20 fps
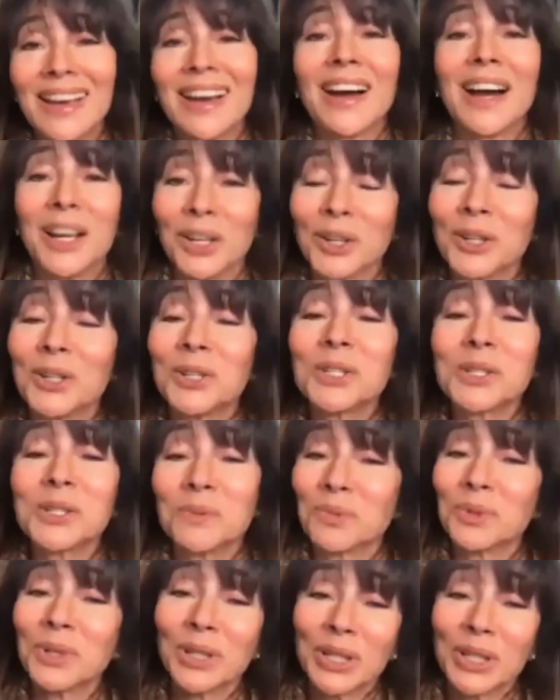I learned
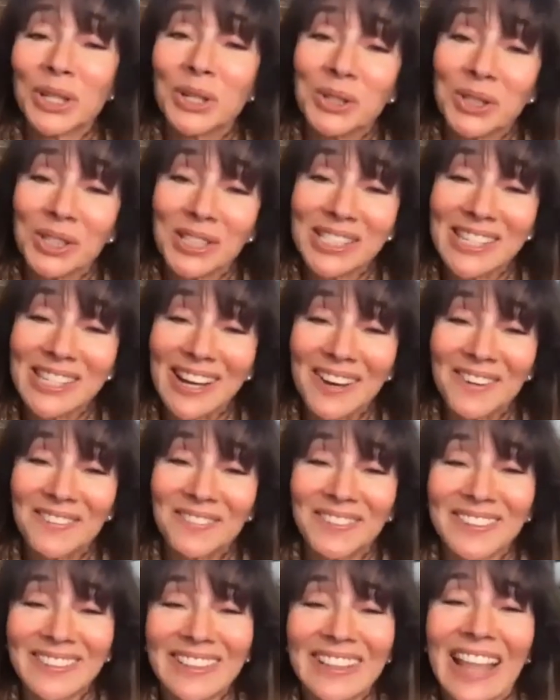some really cool stuff.
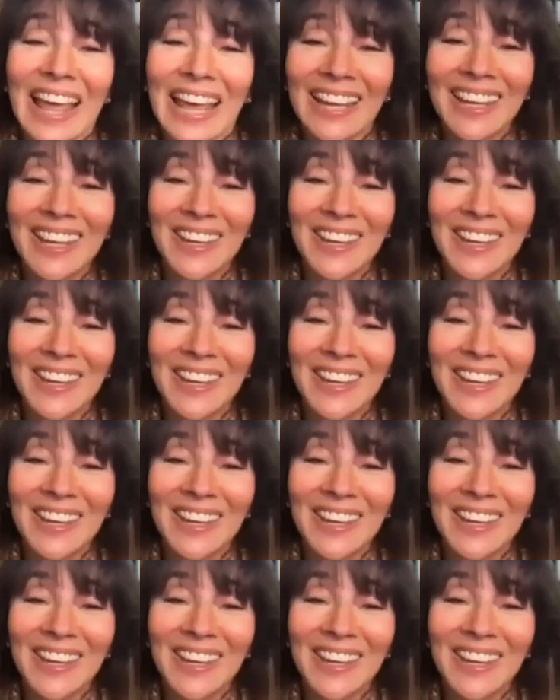Thank you.